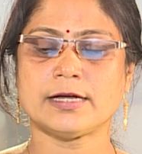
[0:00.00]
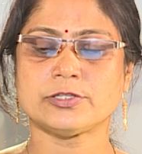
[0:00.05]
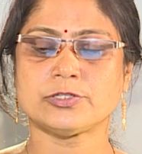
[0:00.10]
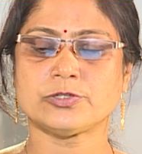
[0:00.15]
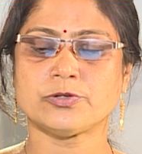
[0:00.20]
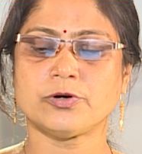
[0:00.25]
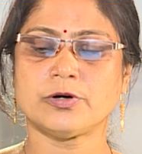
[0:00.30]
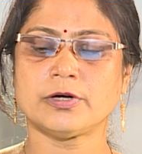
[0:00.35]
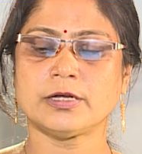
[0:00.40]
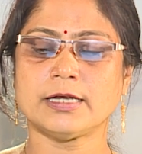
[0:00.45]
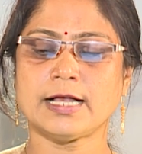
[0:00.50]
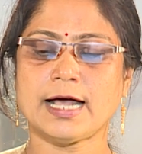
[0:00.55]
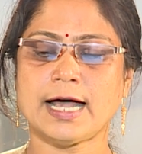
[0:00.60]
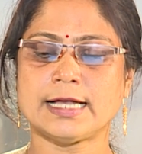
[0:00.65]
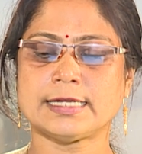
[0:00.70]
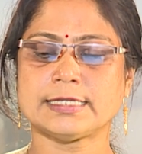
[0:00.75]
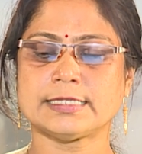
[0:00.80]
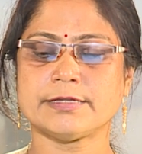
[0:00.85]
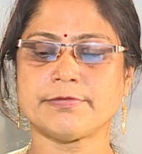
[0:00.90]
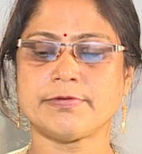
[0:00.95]
so on
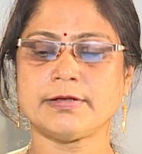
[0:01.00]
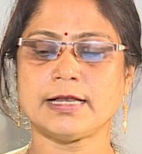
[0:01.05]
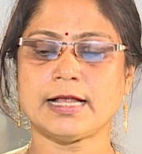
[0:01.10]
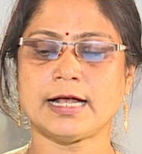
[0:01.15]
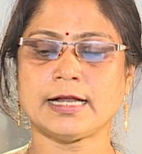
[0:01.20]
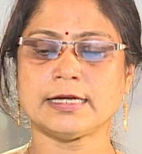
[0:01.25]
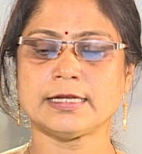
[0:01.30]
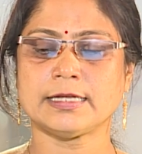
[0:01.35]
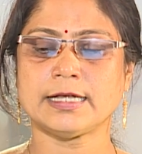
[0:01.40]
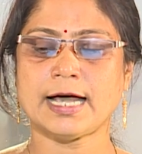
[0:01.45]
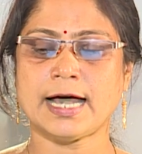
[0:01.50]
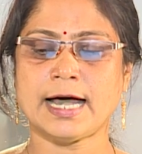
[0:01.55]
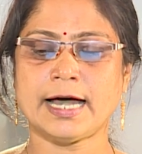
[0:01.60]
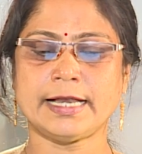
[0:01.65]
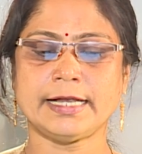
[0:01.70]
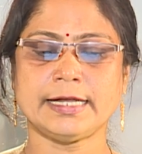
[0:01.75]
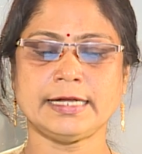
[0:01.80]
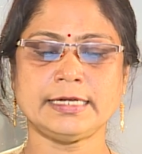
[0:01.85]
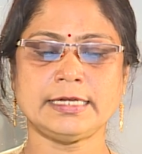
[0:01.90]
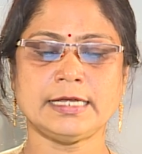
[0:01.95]
R7 and
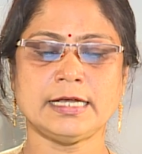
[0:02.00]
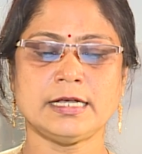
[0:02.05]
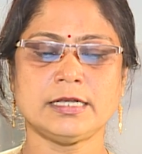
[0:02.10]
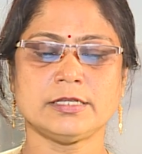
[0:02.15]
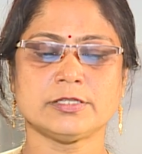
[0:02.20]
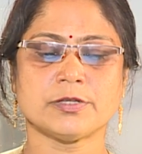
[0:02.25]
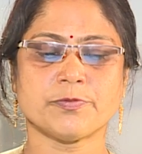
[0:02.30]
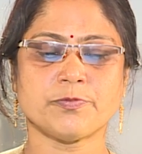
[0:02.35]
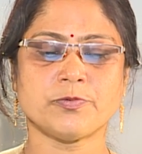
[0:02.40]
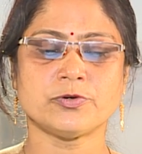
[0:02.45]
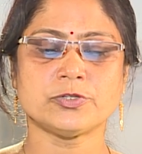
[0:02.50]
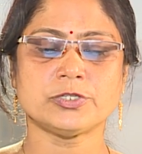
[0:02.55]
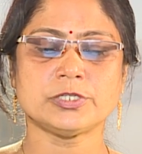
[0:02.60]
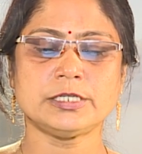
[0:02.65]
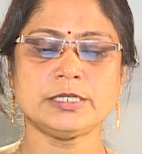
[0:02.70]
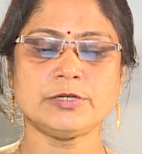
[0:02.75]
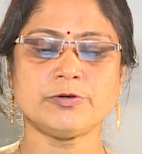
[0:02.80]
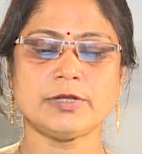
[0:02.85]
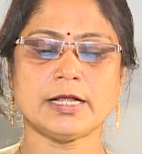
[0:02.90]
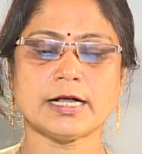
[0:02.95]
R8. Suppose
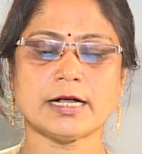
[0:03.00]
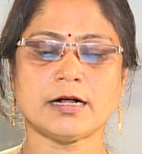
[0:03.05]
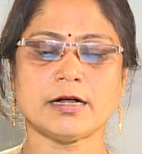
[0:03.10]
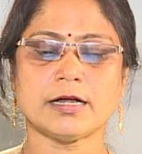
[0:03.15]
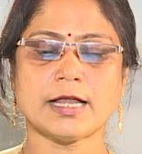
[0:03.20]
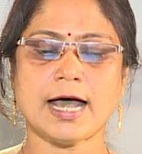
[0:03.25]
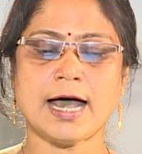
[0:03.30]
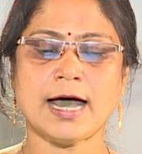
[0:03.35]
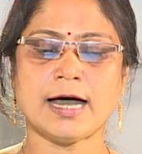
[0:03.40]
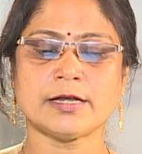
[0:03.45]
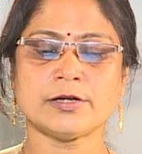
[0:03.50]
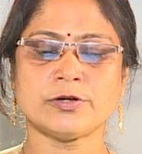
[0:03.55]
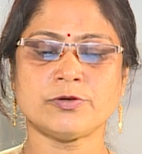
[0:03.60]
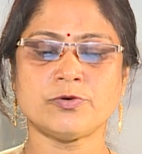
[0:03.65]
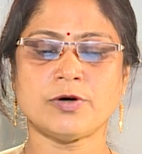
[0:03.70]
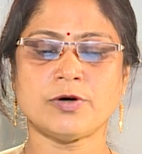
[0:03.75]
new record R2